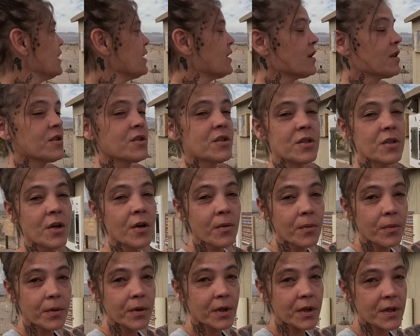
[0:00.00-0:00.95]
because you don't,
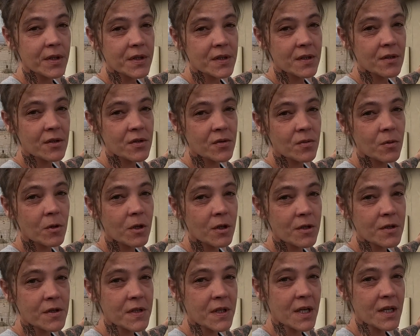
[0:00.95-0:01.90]
because there's a water
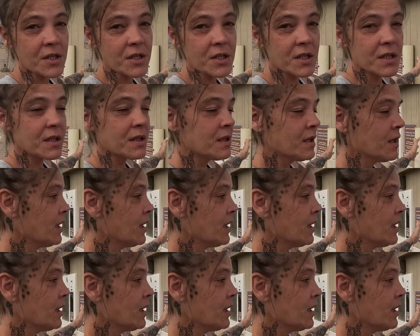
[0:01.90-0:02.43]
station.